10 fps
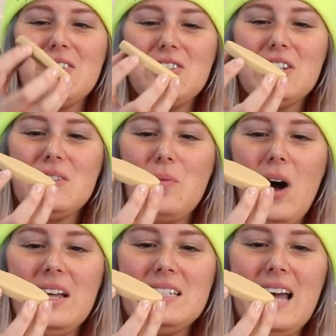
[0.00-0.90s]
You just
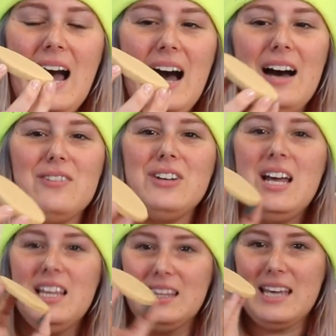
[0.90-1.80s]
want to have
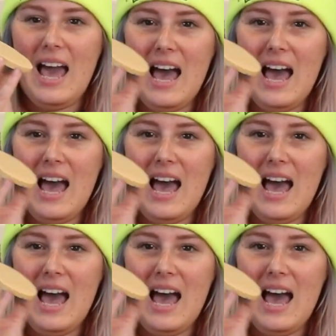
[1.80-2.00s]
the